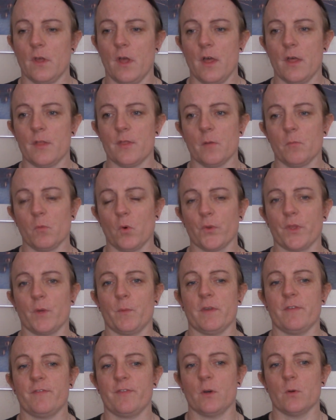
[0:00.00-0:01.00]
more that
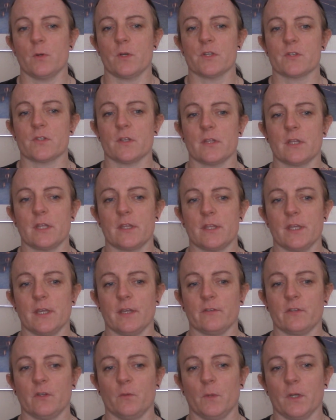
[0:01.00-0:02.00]
we focus on the
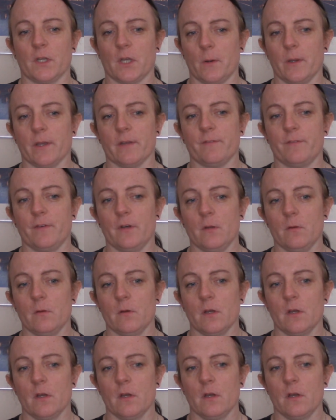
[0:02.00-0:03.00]
things that we're going through,
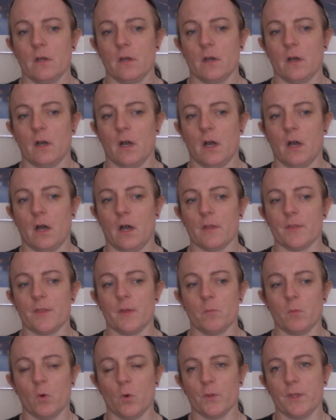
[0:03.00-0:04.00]
the
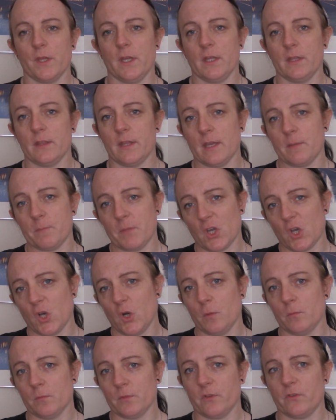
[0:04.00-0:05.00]
more that they
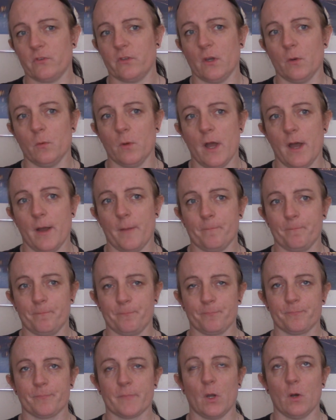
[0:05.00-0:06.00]
become so
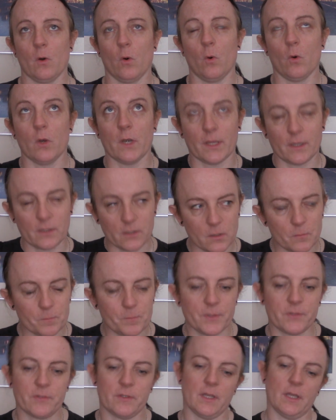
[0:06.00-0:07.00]

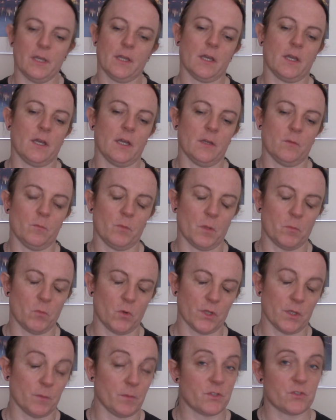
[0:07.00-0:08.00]
all-encompassing, and the
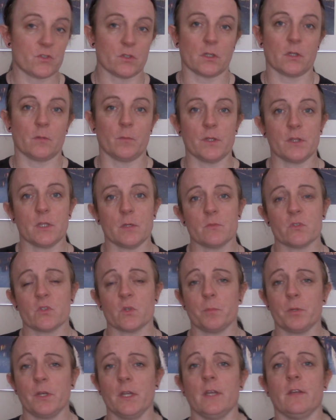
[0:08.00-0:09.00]
more that we struggle with them. So
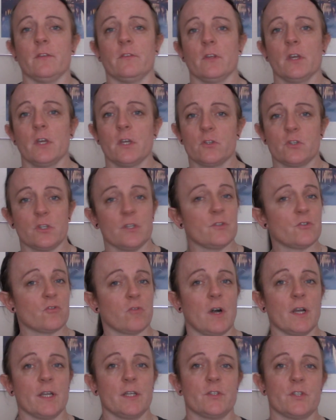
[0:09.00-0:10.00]
please do
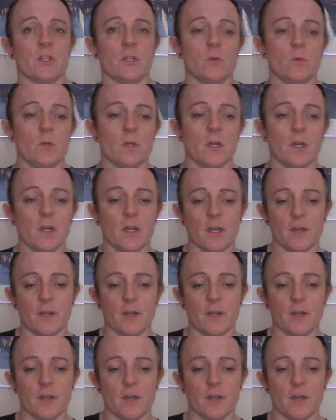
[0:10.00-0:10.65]
try and do a